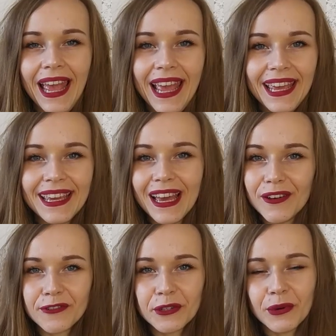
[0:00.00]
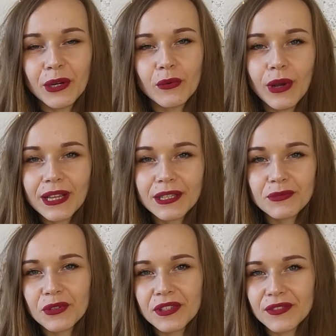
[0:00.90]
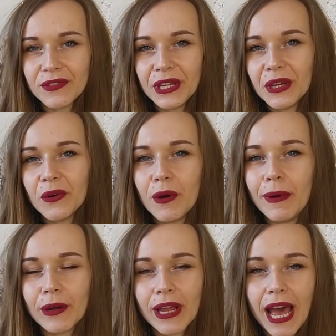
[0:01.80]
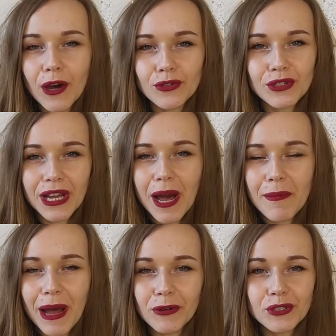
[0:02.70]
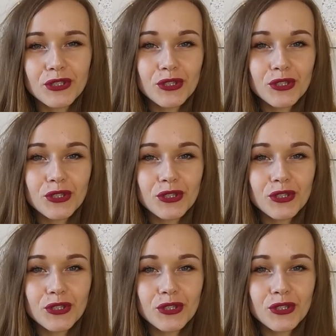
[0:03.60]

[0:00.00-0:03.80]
Hey everyone, welcome to this video about how to come out